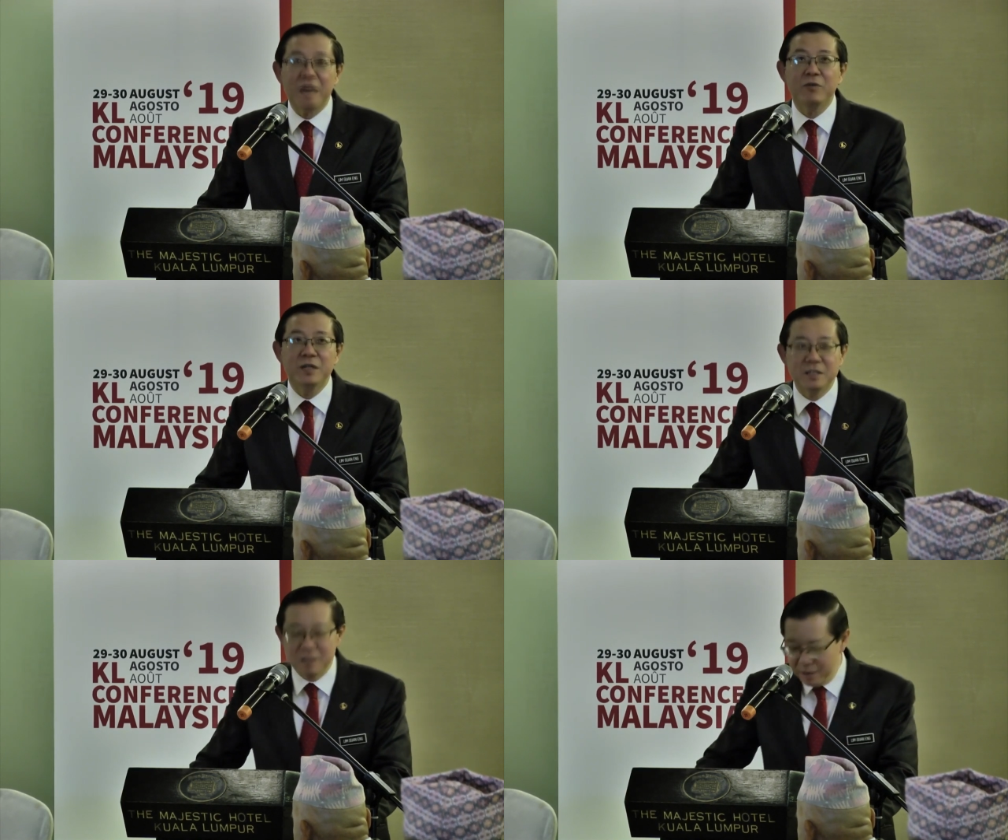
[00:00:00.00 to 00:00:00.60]

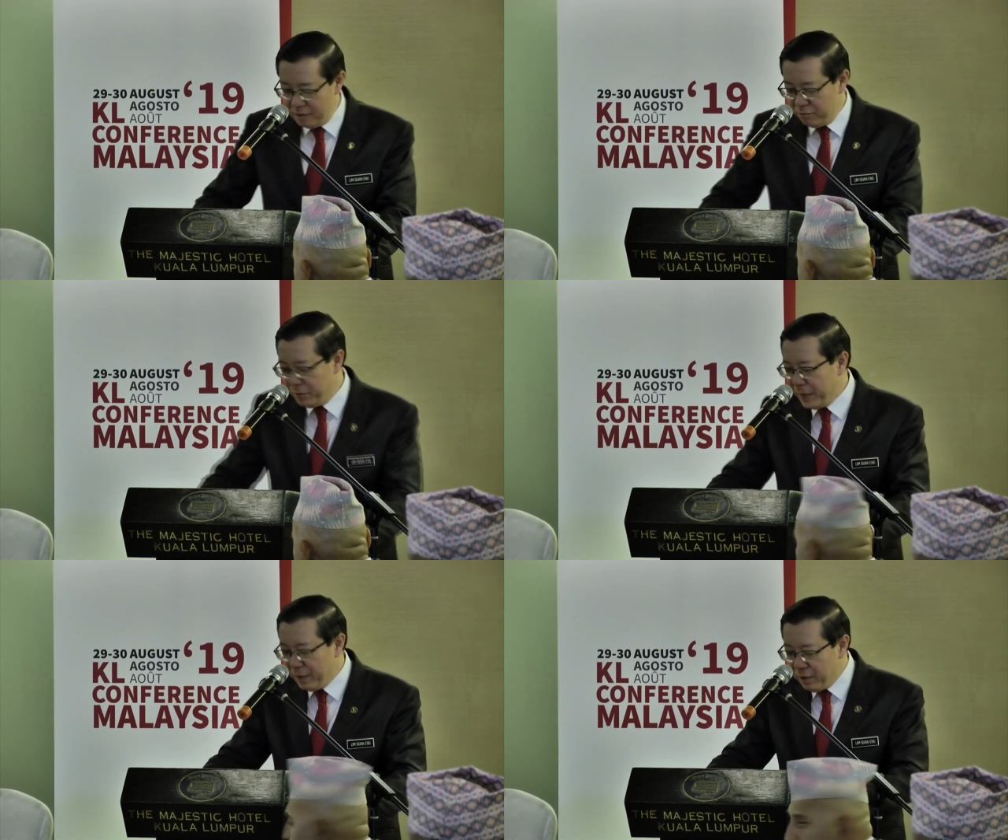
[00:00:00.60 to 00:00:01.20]
language. We
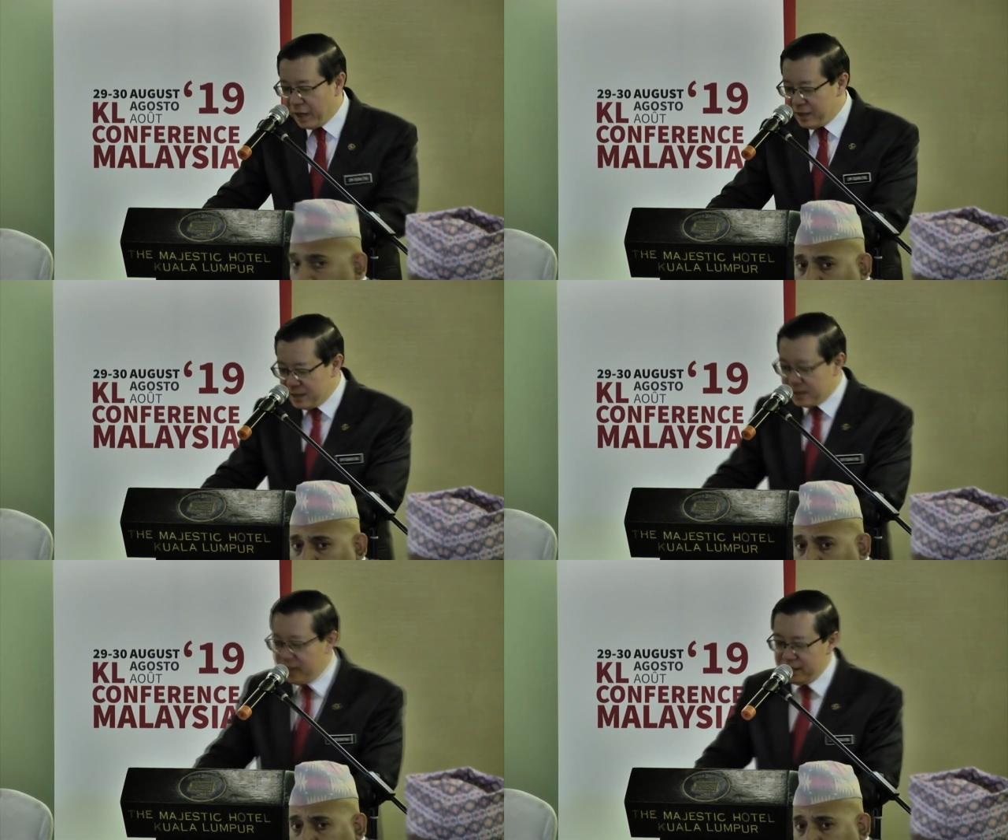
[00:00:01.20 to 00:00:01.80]
may not
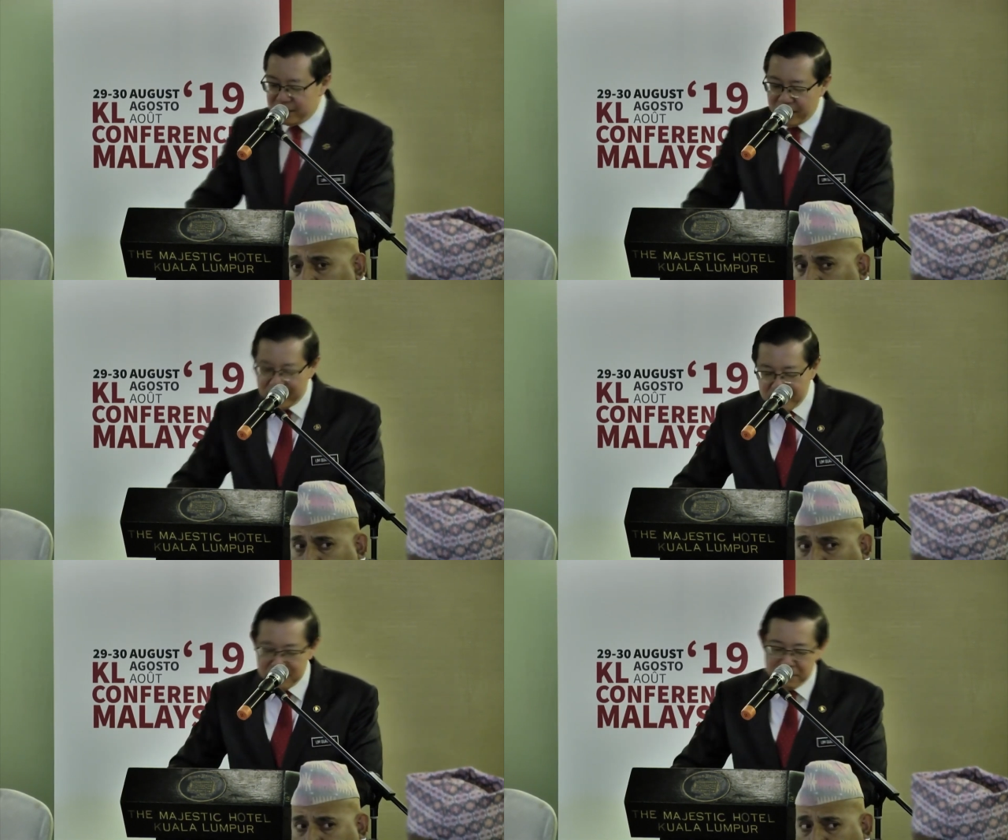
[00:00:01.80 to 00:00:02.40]
understand each
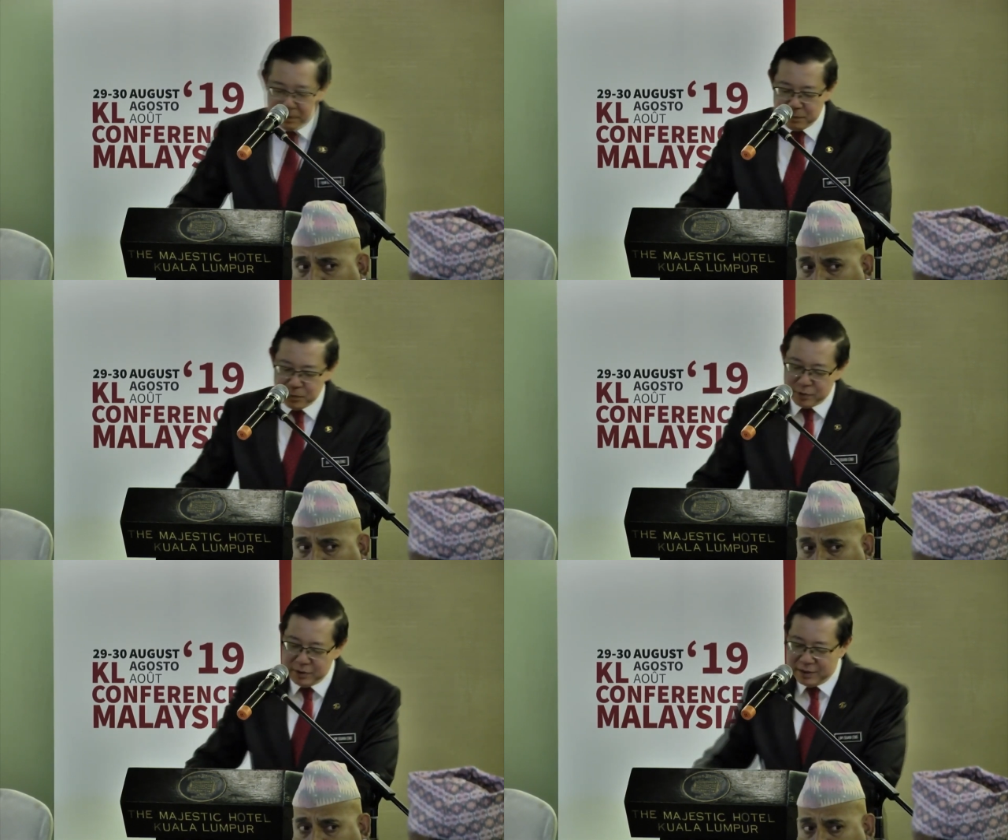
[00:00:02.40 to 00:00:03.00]
other, but I'm
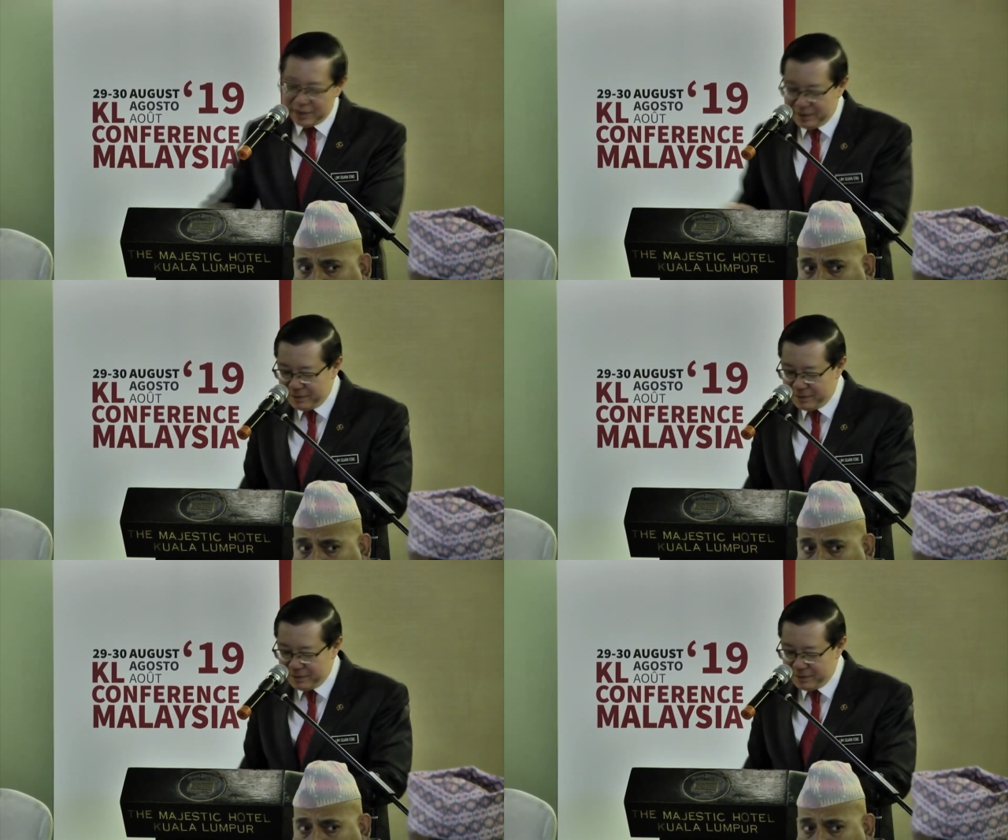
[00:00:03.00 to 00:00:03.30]
sure